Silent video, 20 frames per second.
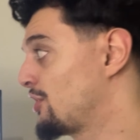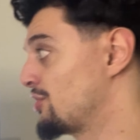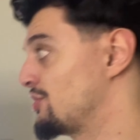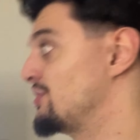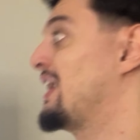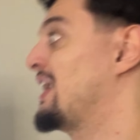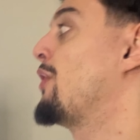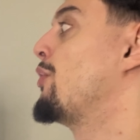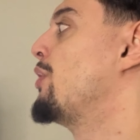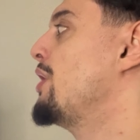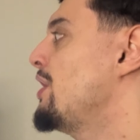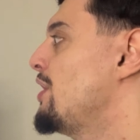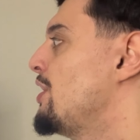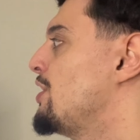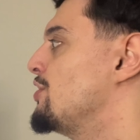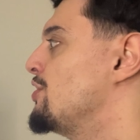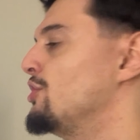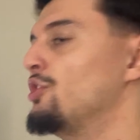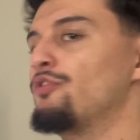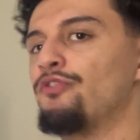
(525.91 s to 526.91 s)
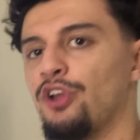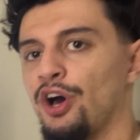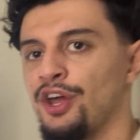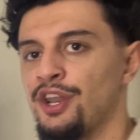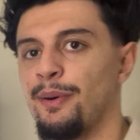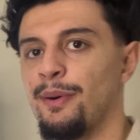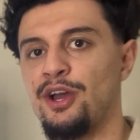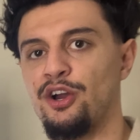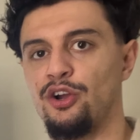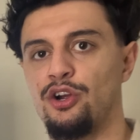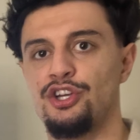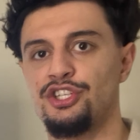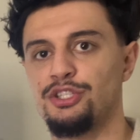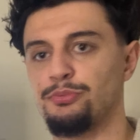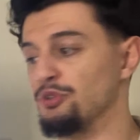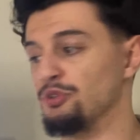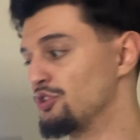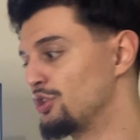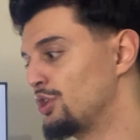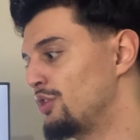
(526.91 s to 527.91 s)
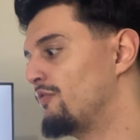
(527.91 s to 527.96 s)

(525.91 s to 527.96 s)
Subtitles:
Because now you've learned about your customers.